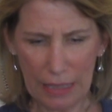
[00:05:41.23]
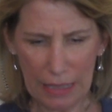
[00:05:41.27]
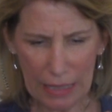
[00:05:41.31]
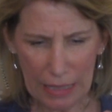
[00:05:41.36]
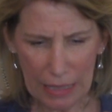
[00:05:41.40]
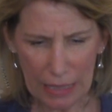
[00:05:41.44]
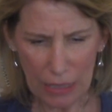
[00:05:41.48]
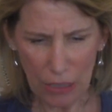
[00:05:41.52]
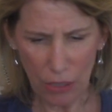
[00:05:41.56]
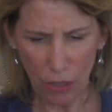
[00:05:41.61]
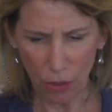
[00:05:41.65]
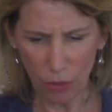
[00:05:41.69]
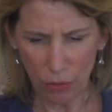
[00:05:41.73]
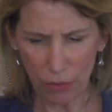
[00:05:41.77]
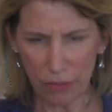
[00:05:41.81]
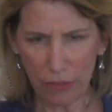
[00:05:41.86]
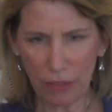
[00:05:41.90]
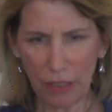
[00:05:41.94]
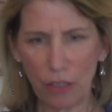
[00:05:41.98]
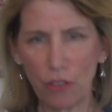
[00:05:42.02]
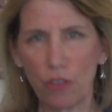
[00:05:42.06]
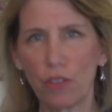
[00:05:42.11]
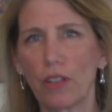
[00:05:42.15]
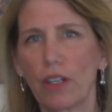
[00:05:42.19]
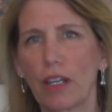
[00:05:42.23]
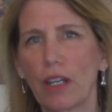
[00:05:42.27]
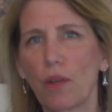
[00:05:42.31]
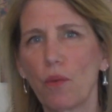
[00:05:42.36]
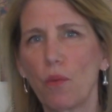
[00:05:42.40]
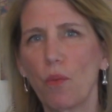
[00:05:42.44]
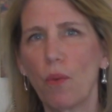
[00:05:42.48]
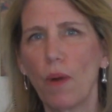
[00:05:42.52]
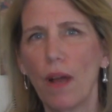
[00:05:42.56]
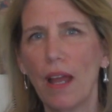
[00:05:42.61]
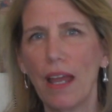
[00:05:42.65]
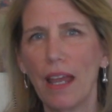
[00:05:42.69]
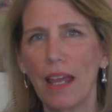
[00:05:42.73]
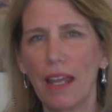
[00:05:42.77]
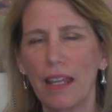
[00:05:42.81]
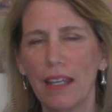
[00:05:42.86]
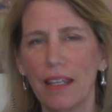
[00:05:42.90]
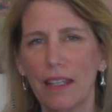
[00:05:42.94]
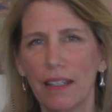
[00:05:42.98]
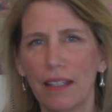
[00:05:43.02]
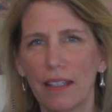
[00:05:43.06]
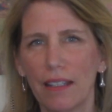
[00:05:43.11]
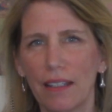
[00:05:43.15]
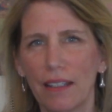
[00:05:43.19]
egocentric way
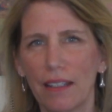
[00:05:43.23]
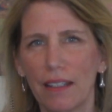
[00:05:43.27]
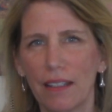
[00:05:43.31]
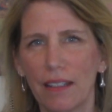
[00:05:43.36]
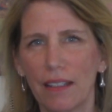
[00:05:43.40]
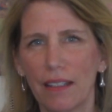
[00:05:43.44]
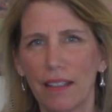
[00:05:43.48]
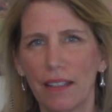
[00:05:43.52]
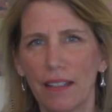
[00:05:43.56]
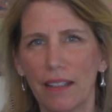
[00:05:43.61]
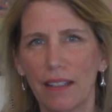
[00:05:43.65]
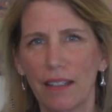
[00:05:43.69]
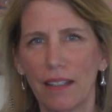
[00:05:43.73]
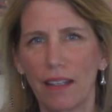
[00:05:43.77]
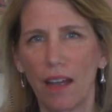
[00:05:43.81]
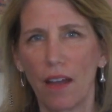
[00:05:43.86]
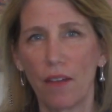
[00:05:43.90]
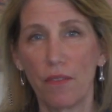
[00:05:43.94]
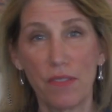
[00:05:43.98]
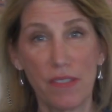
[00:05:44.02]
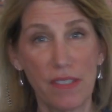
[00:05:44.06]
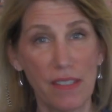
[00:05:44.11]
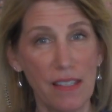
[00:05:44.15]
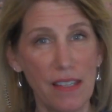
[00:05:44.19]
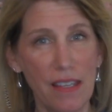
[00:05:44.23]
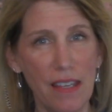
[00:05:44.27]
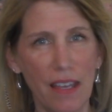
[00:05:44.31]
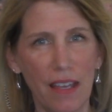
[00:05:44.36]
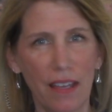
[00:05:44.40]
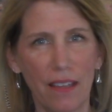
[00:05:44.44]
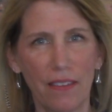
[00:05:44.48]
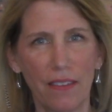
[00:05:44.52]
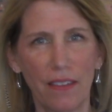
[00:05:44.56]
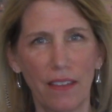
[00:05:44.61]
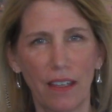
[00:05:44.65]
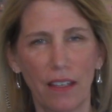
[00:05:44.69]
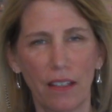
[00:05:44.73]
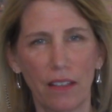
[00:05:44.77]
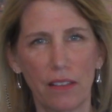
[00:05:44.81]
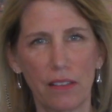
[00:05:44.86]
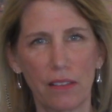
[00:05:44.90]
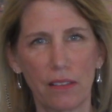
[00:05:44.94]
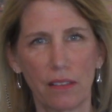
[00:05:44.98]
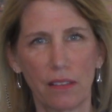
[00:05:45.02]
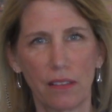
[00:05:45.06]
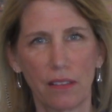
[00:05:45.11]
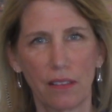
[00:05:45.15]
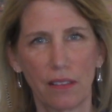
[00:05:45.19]
of seeing
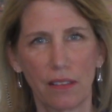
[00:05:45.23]
things.